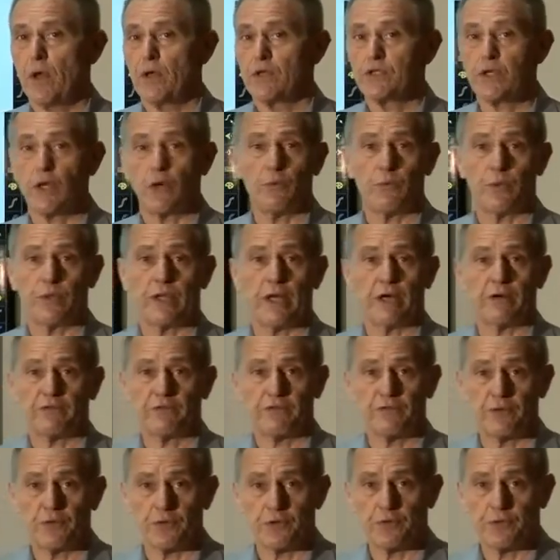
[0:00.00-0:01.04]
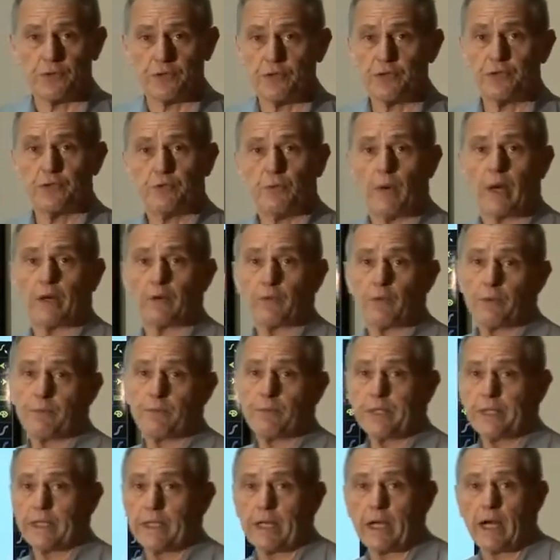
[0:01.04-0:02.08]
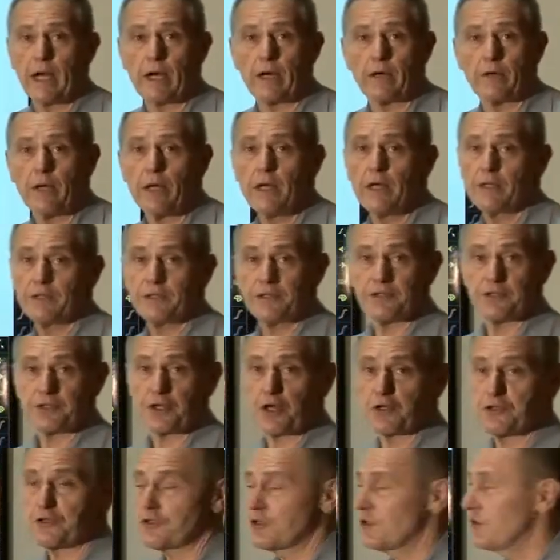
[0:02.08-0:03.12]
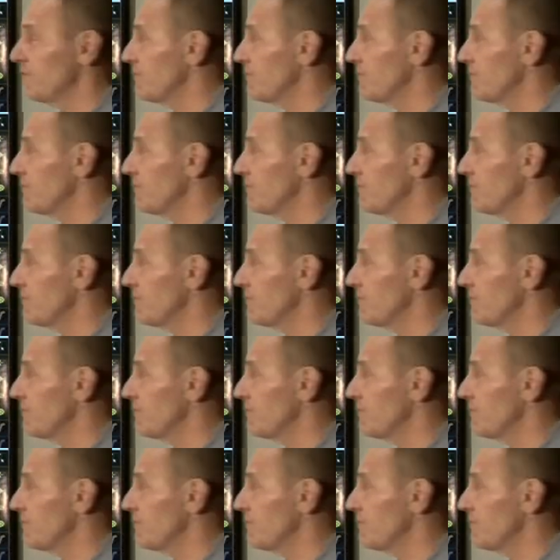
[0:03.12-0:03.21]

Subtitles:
So without further ado, why don't we begin our discussion